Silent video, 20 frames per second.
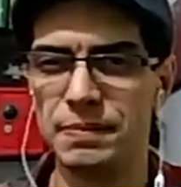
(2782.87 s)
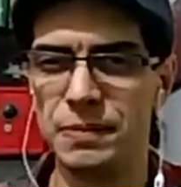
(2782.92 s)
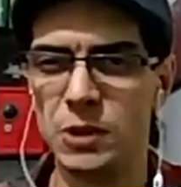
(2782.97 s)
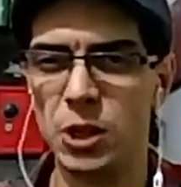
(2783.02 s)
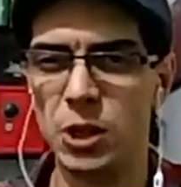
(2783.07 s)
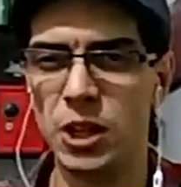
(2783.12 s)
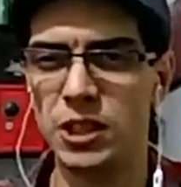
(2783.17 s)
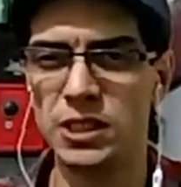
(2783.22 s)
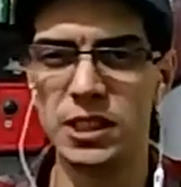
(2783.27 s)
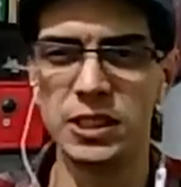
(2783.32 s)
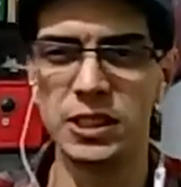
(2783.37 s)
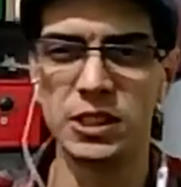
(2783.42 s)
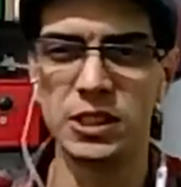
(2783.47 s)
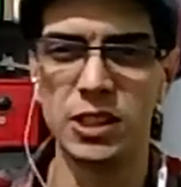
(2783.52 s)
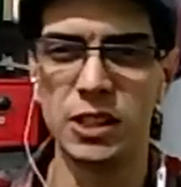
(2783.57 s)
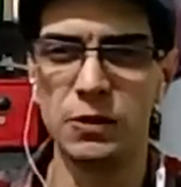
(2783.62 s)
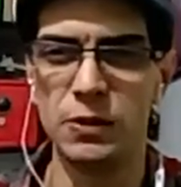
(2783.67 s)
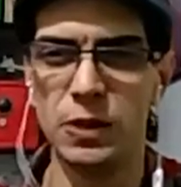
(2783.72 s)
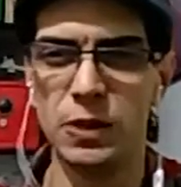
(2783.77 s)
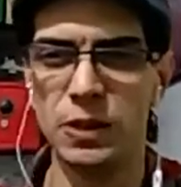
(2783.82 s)
dozens
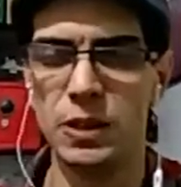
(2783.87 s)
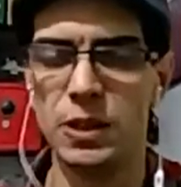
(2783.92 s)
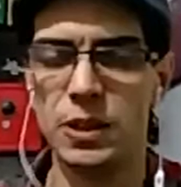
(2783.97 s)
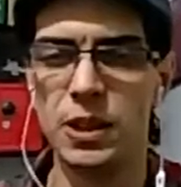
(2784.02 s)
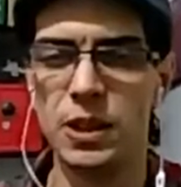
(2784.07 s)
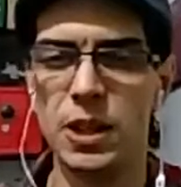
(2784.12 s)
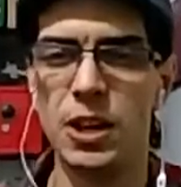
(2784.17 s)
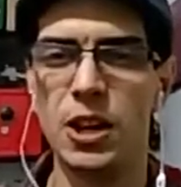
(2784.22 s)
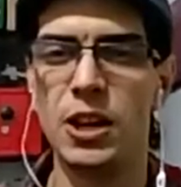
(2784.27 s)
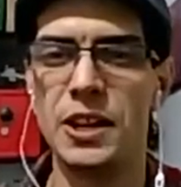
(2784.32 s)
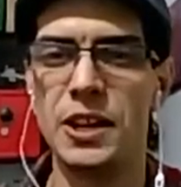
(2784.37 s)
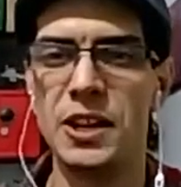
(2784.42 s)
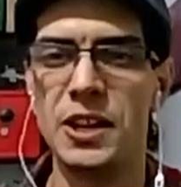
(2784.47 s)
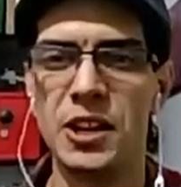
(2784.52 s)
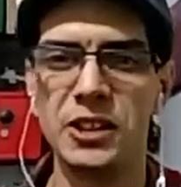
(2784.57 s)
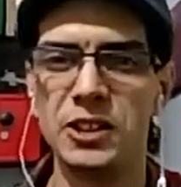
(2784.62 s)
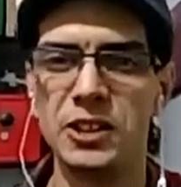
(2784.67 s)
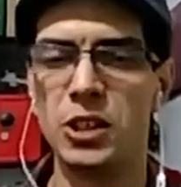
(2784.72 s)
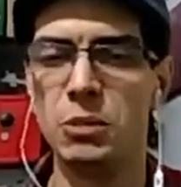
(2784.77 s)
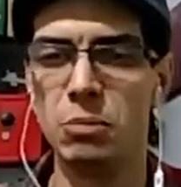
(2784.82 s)
of
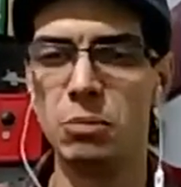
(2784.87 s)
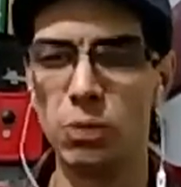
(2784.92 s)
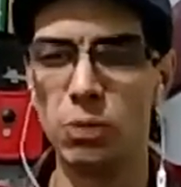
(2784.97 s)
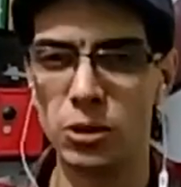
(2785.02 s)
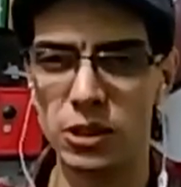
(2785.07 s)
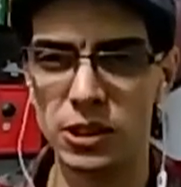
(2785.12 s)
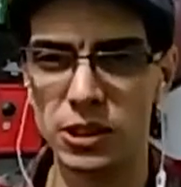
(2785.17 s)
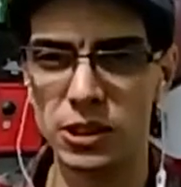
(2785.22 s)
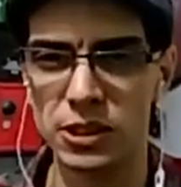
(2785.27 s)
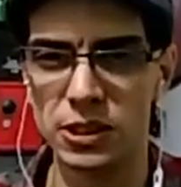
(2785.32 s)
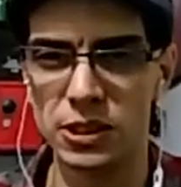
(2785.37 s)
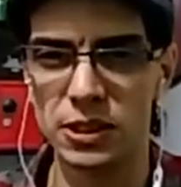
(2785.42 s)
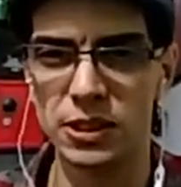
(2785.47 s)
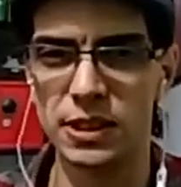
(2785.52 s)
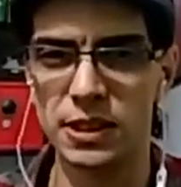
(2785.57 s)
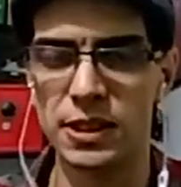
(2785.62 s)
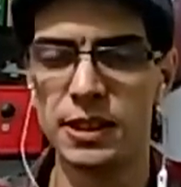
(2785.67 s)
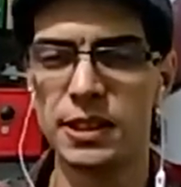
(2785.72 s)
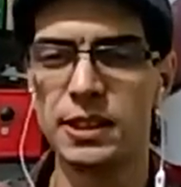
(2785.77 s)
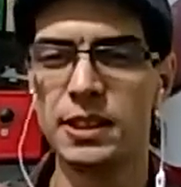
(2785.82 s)
another books
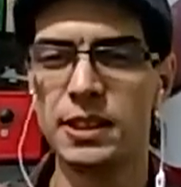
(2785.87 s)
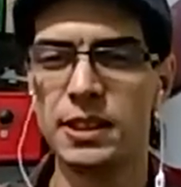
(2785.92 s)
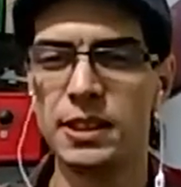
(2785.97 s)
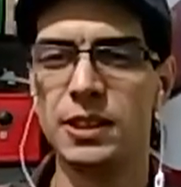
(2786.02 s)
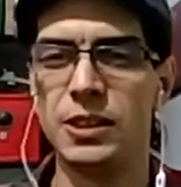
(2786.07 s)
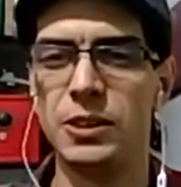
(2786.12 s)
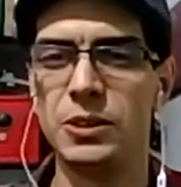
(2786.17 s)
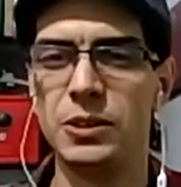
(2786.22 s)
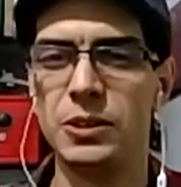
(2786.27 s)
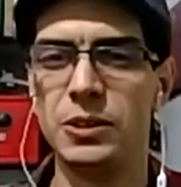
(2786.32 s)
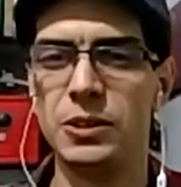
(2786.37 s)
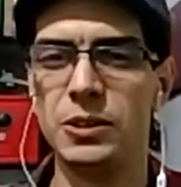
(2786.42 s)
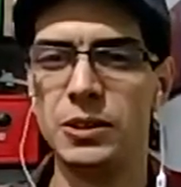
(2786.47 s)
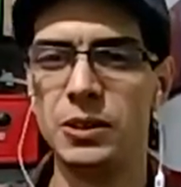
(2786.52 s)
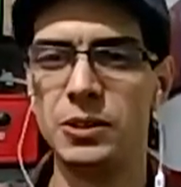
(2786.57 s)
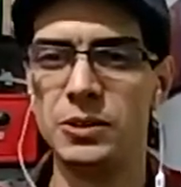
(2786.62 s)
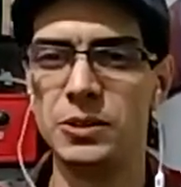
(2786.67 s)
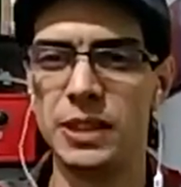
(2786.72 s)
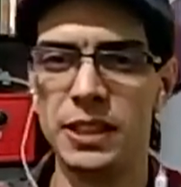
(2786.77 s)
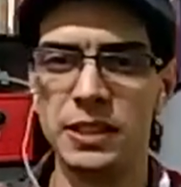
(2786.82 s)

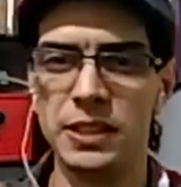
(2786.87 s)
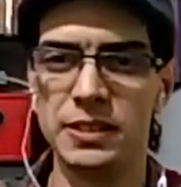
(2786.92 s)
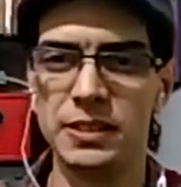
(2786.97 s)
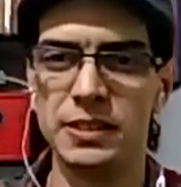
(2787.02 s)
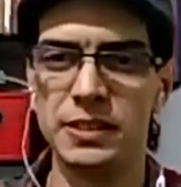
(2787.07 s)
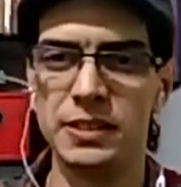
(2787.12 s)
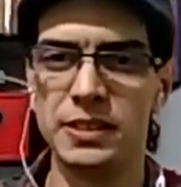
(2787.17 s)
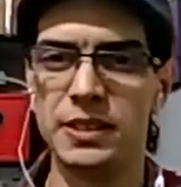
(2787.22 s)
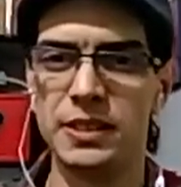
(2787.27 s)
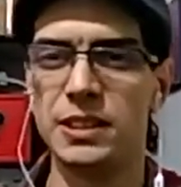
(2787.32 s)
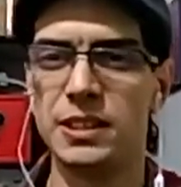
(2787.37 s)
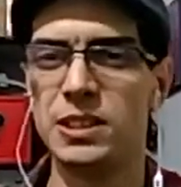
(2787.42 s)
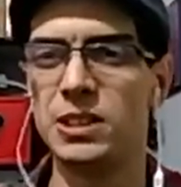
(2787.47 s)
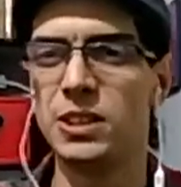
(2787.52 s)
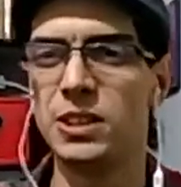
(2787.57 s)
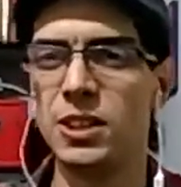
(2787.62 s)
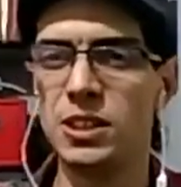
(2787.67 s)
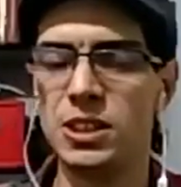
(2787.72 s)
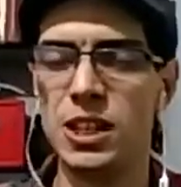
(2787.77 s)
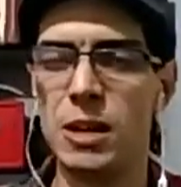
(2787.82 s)
on them. It's
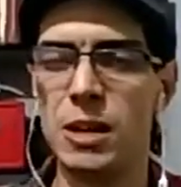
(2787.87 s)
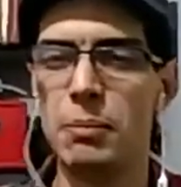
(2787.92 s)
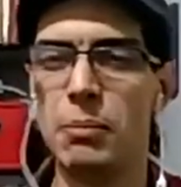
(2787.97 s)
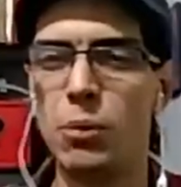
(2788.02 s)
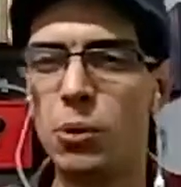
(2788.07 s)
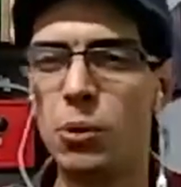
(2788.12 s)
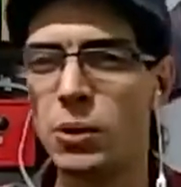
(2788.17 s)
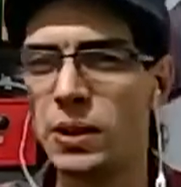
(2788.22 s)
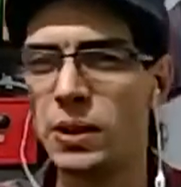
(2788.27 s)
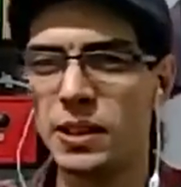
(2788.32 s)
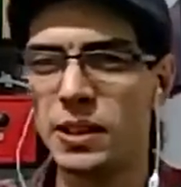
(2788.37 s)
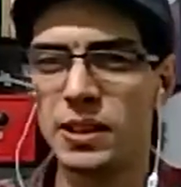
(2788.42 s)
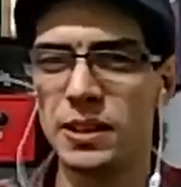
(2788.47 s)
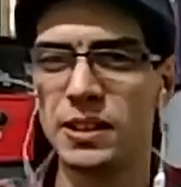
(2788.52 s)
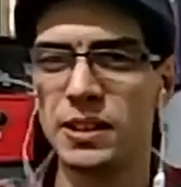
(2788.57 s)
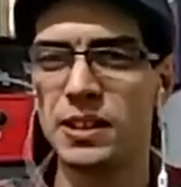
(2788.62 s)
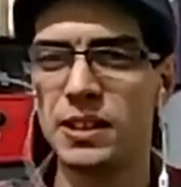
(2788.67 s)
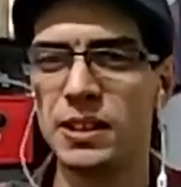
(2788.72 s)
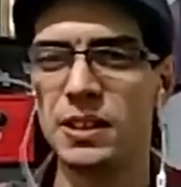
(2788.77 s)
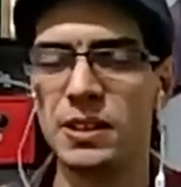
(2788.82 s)
not a book
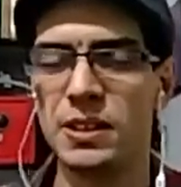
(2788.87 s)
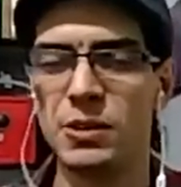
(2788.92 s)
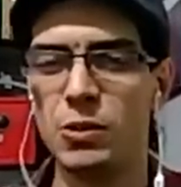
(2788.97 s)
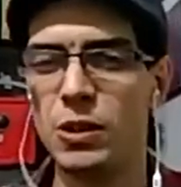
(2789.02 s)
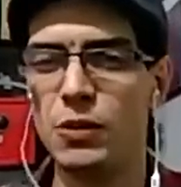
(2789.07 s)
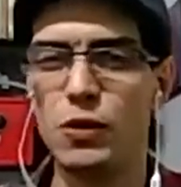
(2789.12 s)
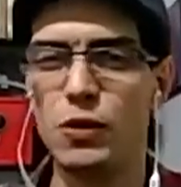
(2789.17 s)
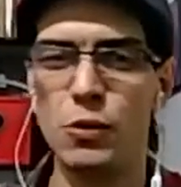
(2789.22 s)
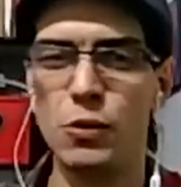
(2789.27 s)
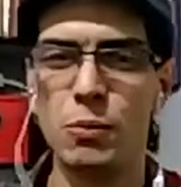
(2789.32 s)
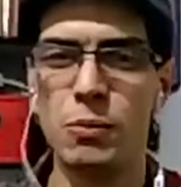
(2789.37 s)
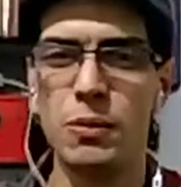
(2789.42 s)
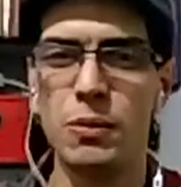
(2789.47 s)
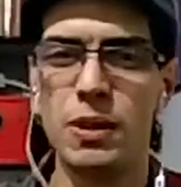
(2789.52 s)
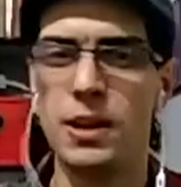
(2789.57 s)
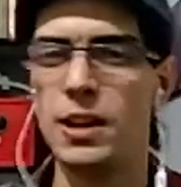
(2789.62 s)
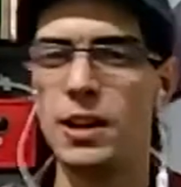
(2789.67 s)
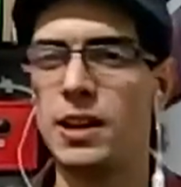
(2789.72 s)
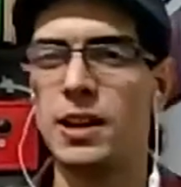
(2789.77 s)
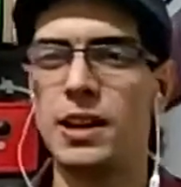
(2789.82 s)
with
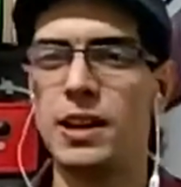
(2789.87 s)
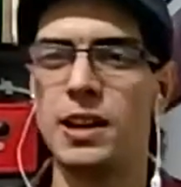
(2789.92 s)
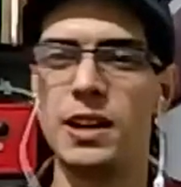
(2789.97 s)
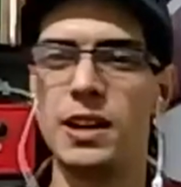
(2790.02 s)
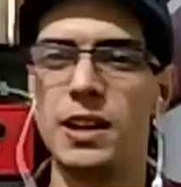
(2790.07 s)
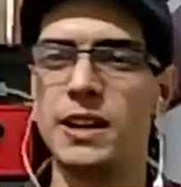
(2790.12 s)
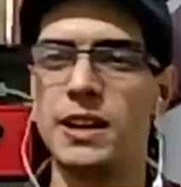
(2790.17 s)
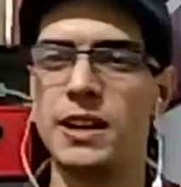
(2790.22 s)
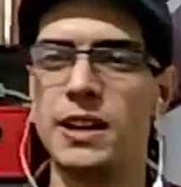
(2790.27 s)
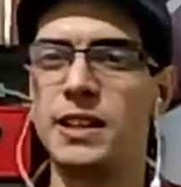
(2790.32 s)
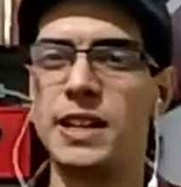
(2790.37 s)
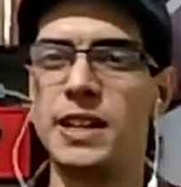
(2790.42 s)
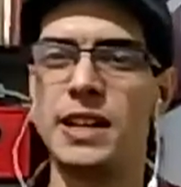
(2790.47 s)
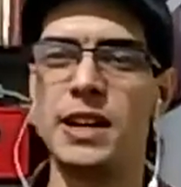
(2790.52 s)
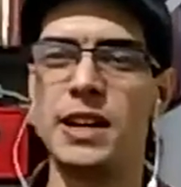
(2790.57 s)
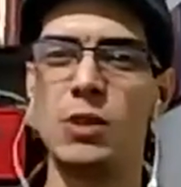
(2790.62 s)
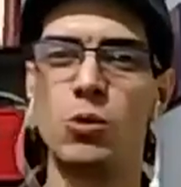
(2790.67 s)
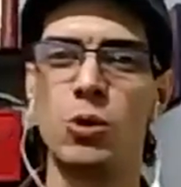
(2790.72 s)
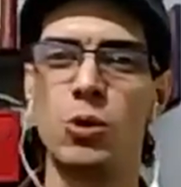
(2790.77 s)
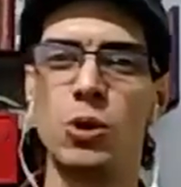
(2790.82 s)
that
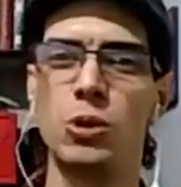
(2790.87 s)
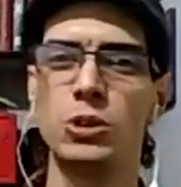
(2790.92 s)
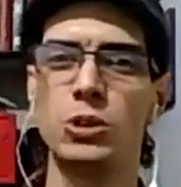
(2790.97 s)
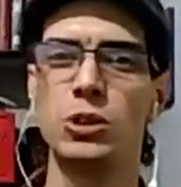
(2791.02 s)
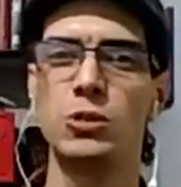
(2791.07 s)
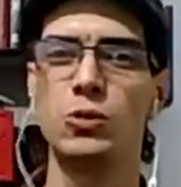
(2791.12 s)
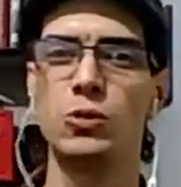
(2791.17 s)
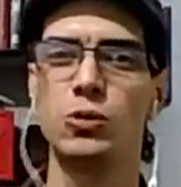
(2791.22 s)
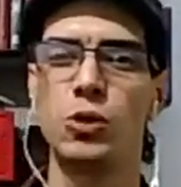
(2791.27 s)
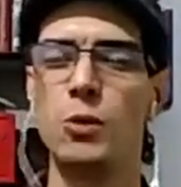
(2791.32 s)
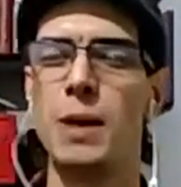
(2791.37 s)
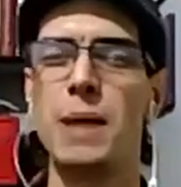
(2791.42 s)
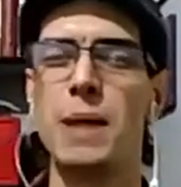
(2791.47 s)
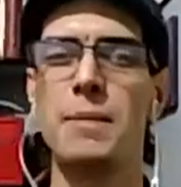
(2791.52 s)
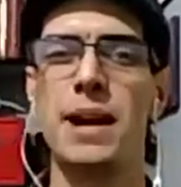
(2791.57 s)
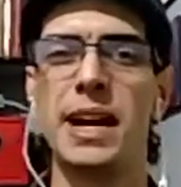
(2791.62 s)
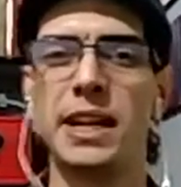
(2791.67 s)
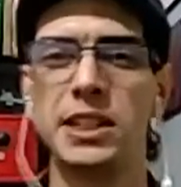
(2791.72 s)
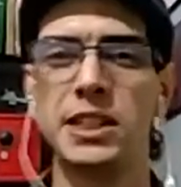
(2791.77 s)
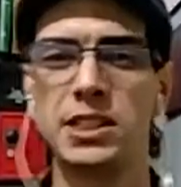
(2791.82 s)
I wrote from my
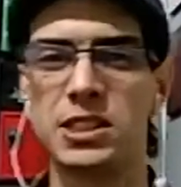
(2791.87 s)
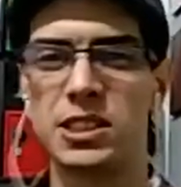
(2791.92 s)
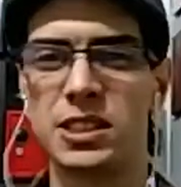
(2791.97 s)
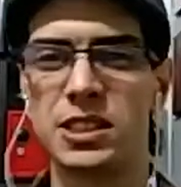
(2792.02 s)
mind.